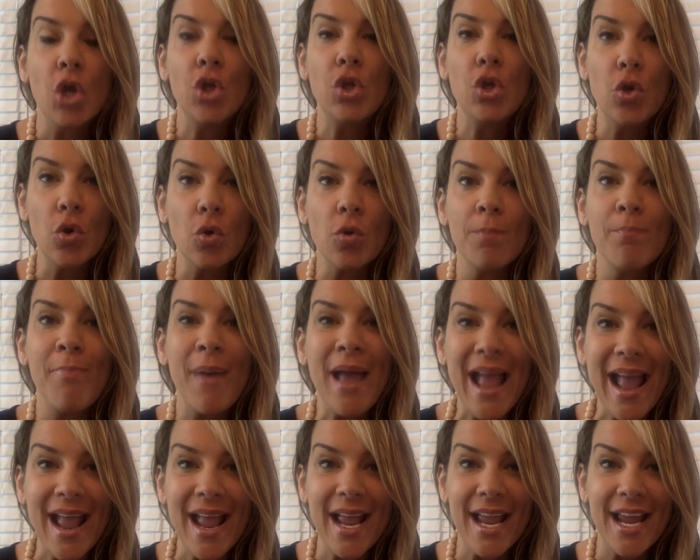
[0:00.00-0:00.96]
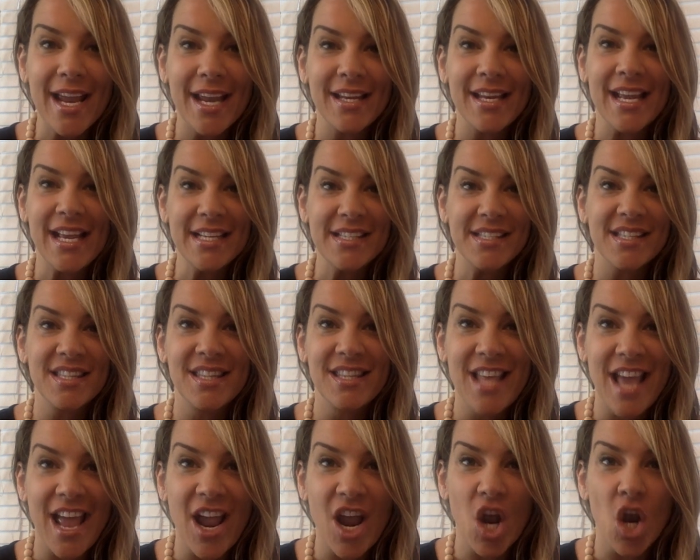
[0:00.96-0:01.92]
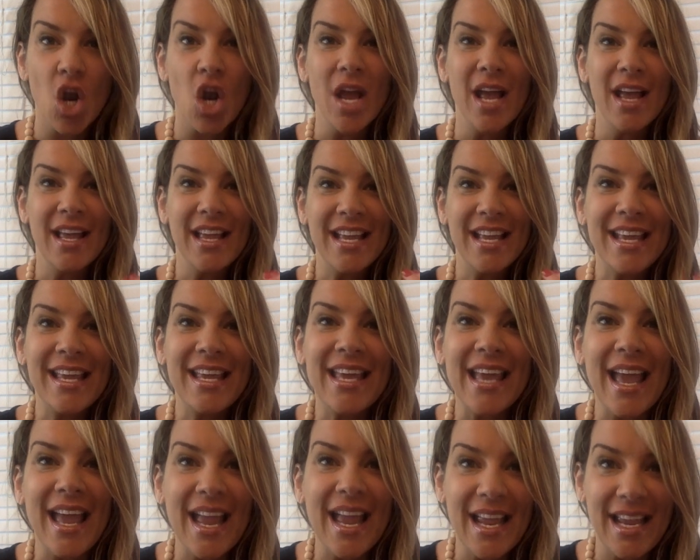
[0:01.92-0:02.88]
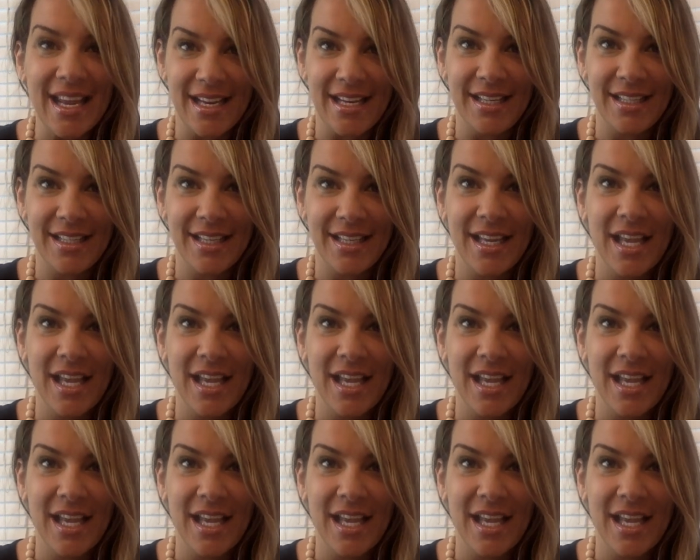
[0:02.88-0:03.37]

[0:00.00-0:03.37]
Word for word: Your pain is their gain.